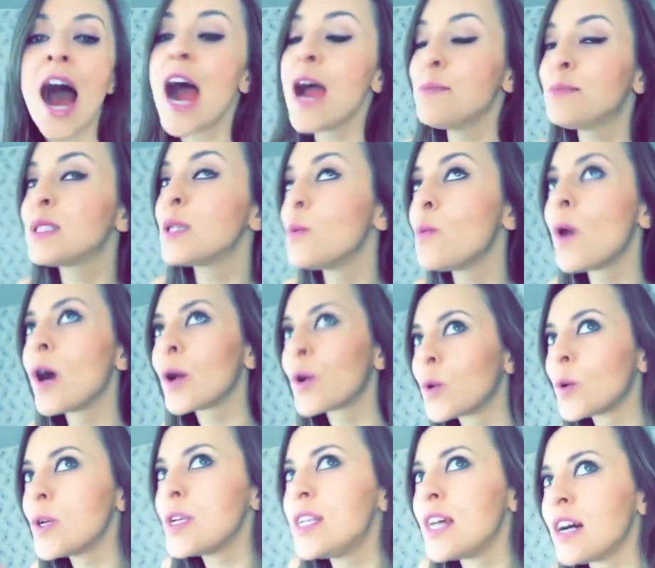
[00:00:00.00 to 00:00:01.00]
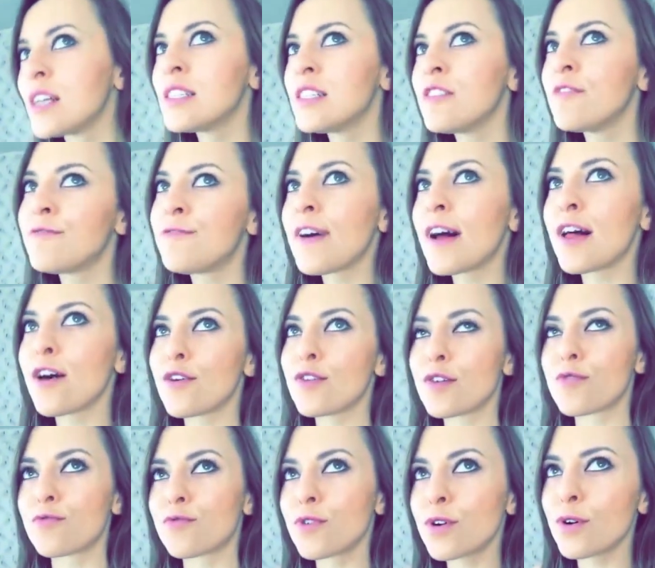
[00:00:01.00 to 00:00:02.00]
I'm someone who doesn't
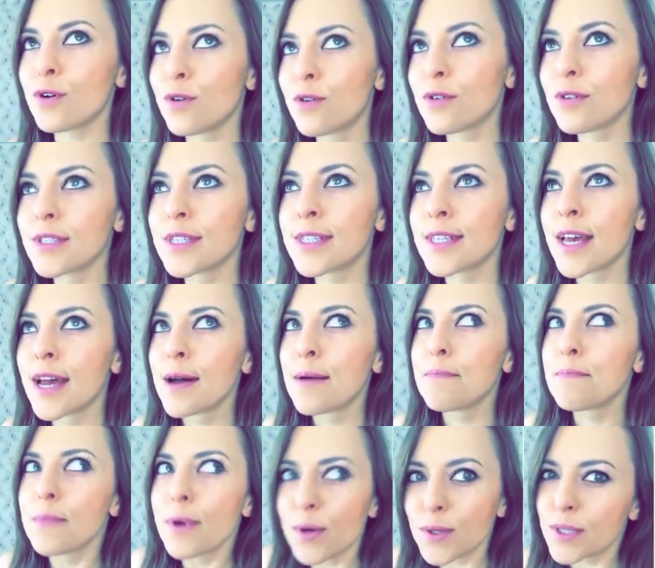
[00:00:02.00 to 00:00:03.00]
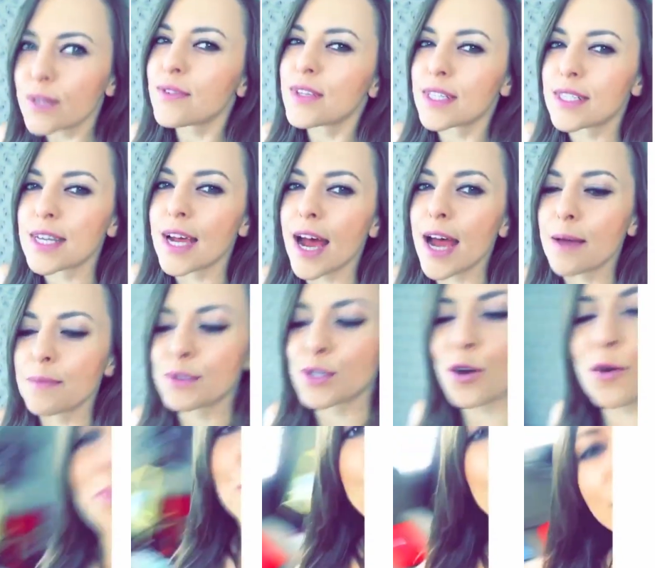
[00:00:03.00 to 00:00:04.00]
follow the rules most of the time.
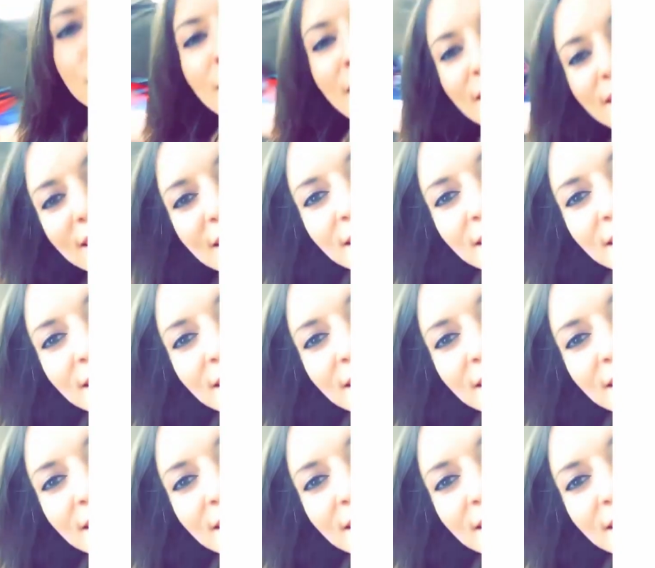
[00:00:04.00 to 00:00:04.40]
So I'm bringing